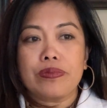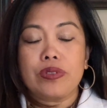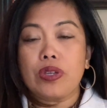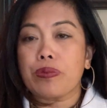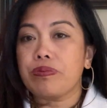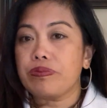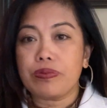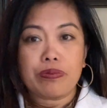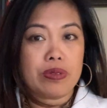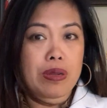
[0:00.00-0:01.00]
your
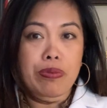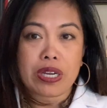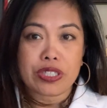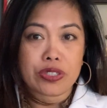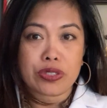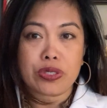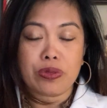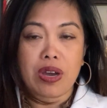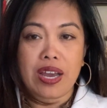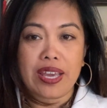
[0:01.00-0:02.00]
blood pressure is too
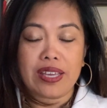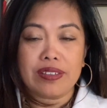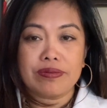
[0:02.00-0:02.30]
high.